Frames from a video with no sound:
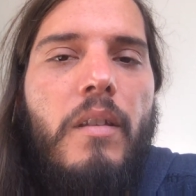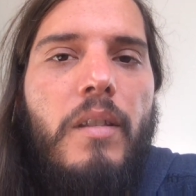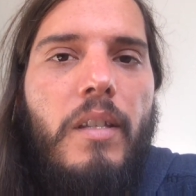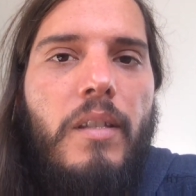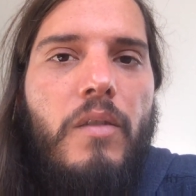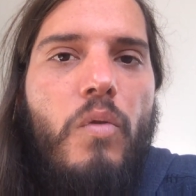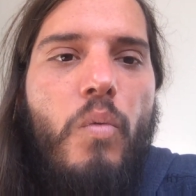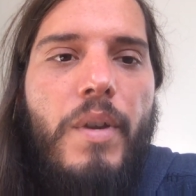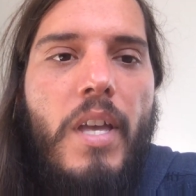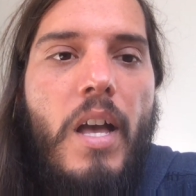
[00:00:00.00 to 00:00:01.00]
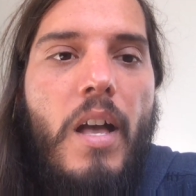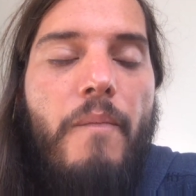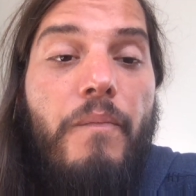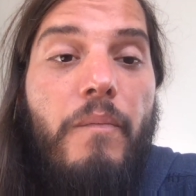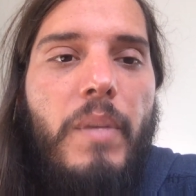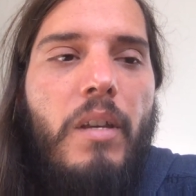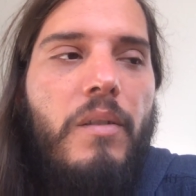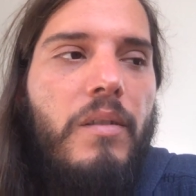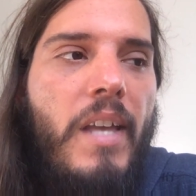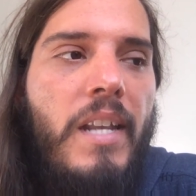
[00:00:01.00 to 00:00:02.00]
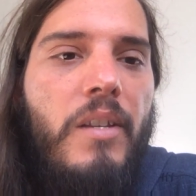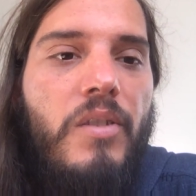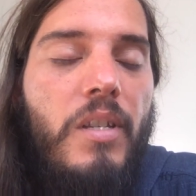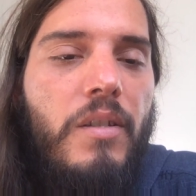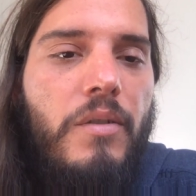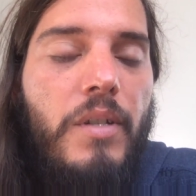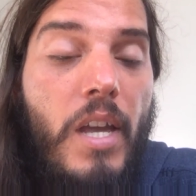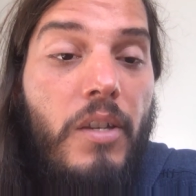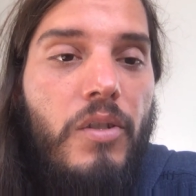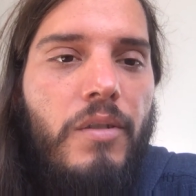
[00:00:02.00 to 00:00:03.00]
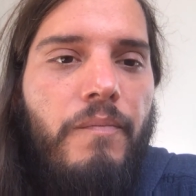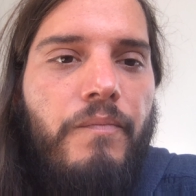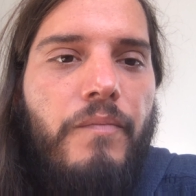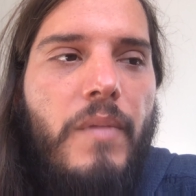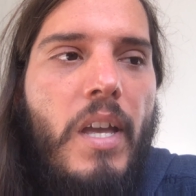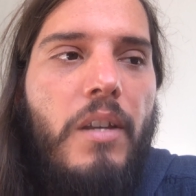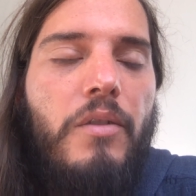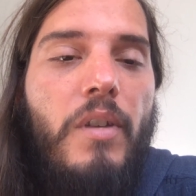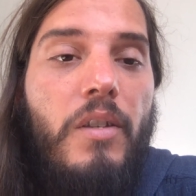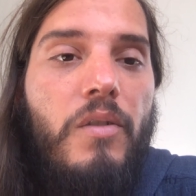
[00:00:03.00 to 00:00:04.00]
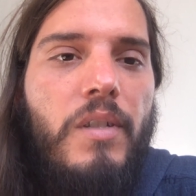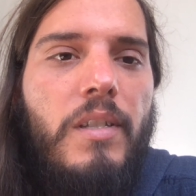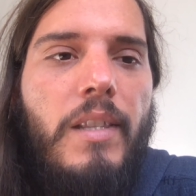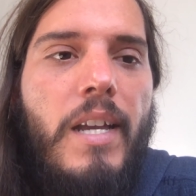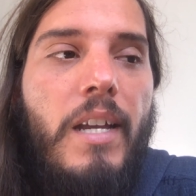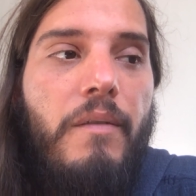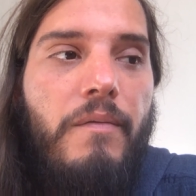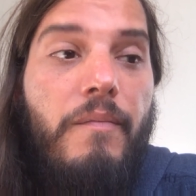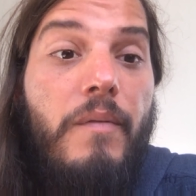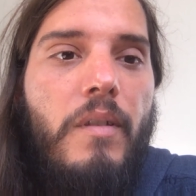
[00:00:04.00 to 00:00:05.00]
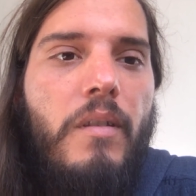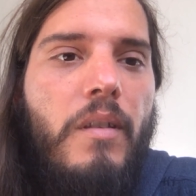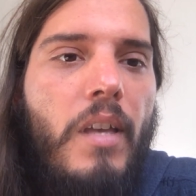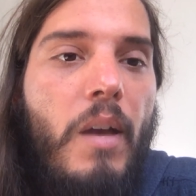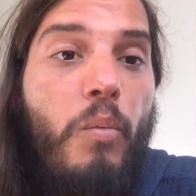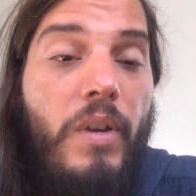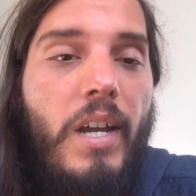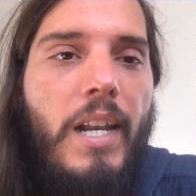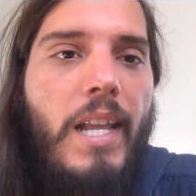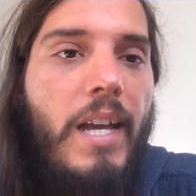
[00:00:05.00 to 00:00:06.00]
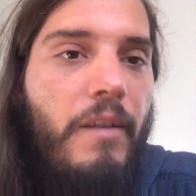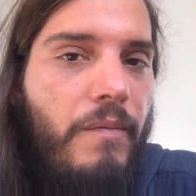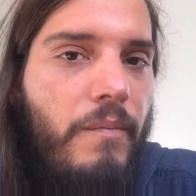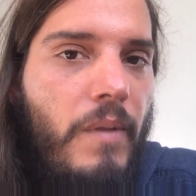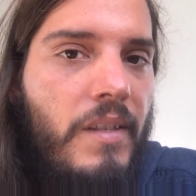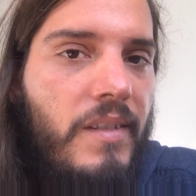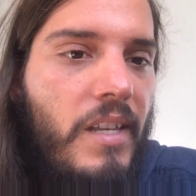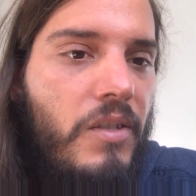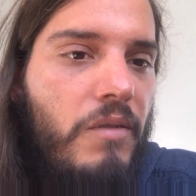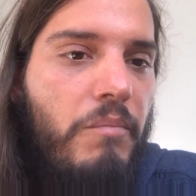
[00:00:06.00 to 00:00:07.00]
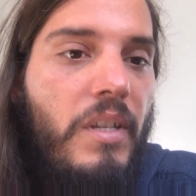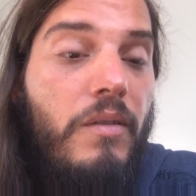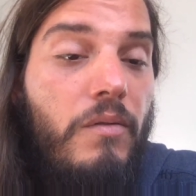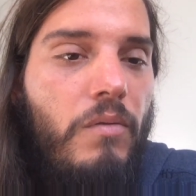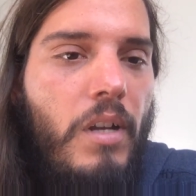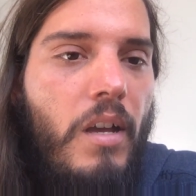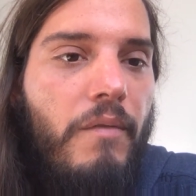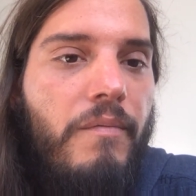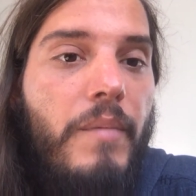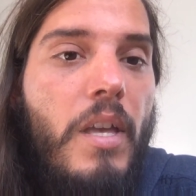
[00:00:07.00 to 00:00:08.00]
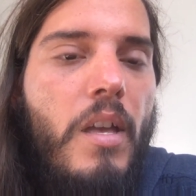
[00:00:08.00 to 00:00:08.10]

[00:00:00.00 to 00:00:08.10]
This is who we are because energy is creation and creation is life and we are life and sentient beings to love.